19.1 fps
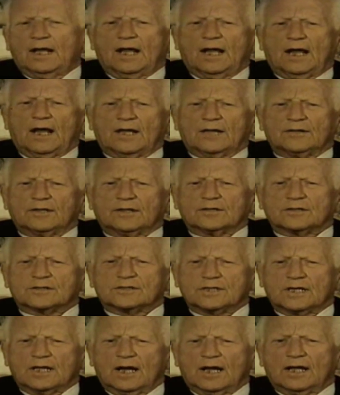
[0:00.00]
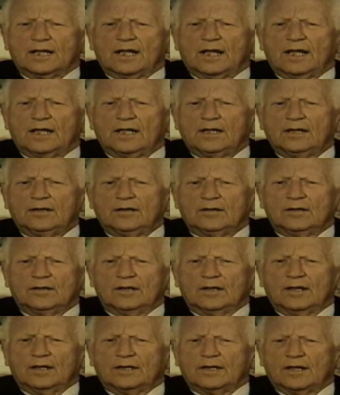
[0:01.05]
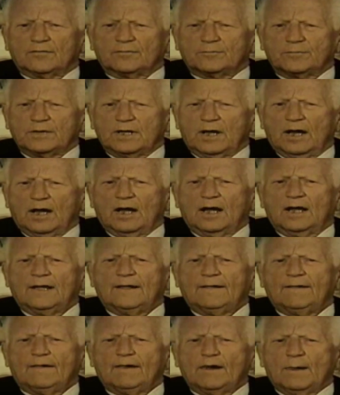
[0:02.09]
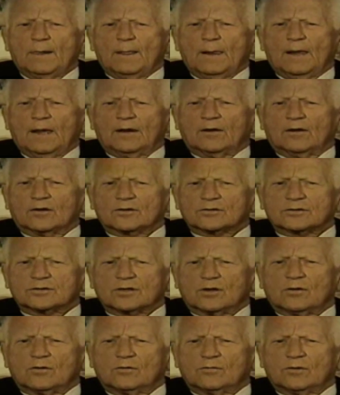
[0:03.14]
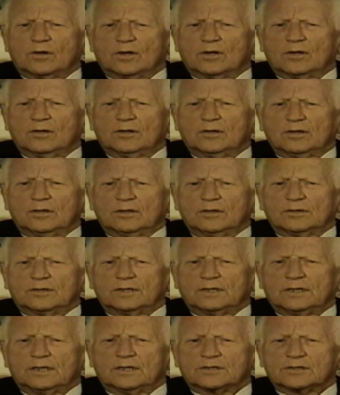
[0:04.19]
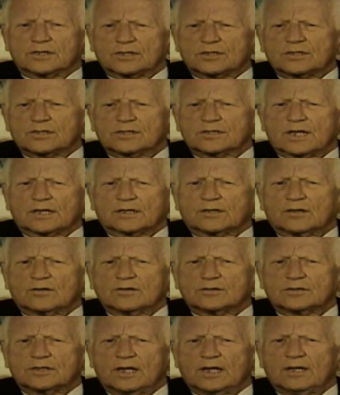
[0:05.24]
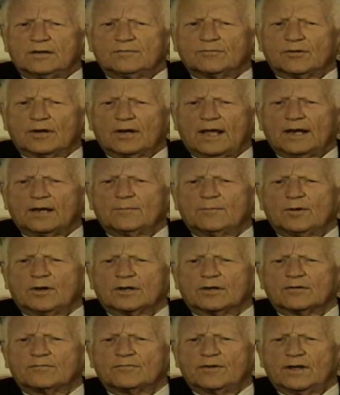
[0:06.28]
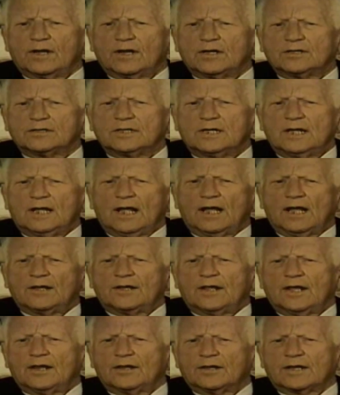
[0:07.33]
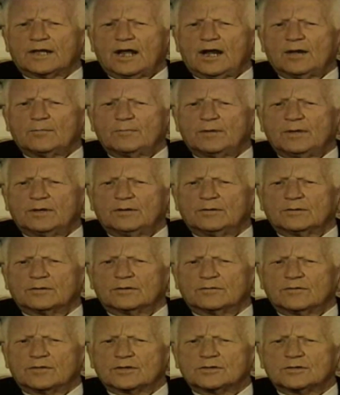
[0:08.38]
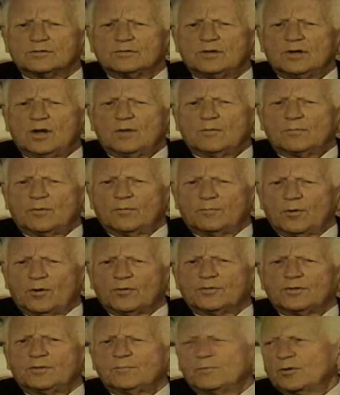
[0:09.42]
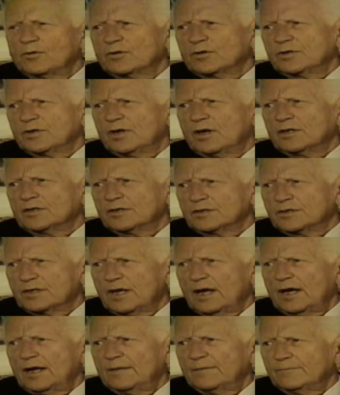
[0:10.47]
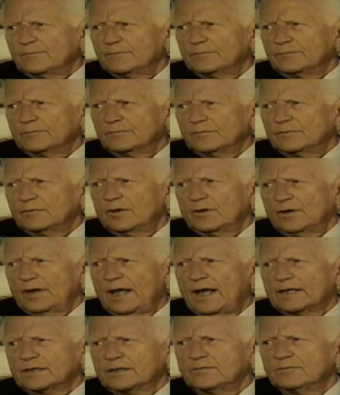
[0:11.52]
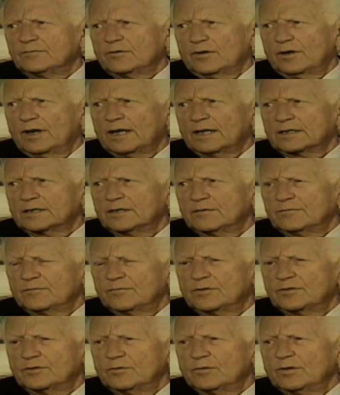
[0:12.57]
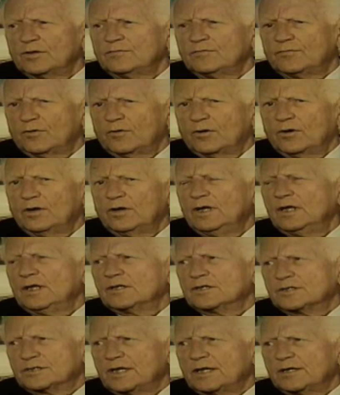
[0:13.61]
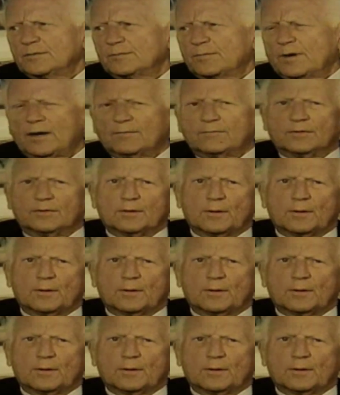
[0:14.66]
I think the CIA and the FBI and also the Assistant Secretary of State for Latin American Affairs and the head of the Caribbean Division were both in Bogota at the time, on active duty for the State Department.